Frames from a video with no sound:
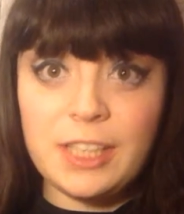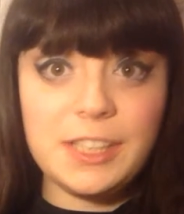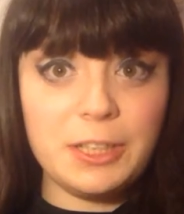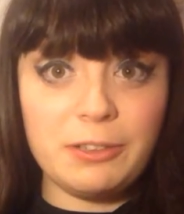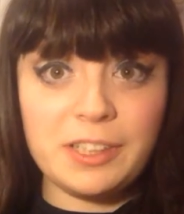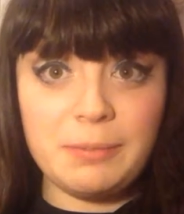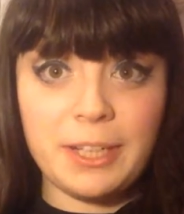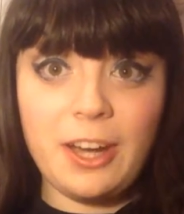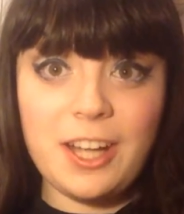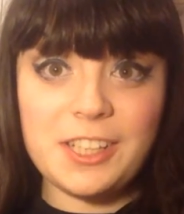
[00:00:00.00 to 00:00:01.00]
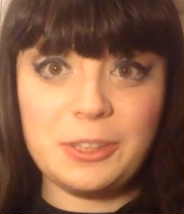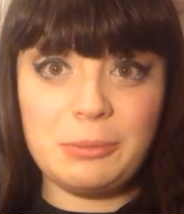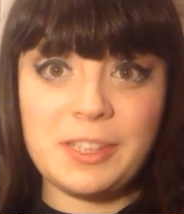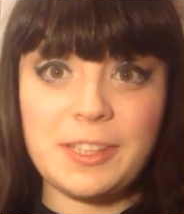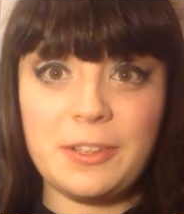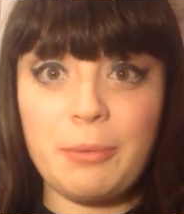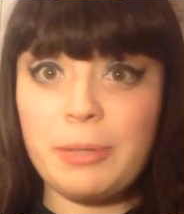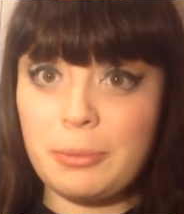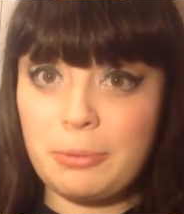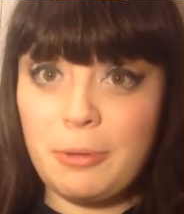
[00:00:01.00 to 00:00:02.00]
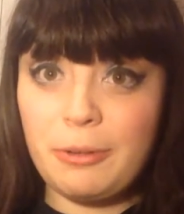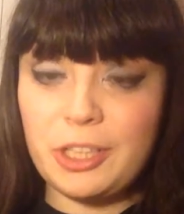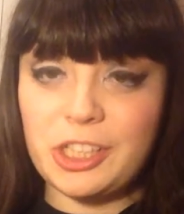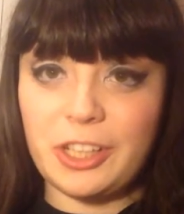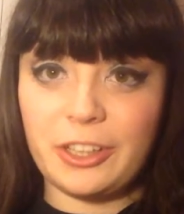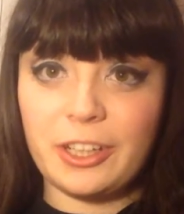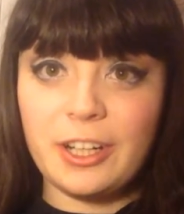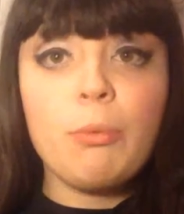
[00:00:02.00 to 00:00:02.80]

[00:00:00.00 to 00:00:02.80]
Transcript: to use in my costumes so that we could promote each other.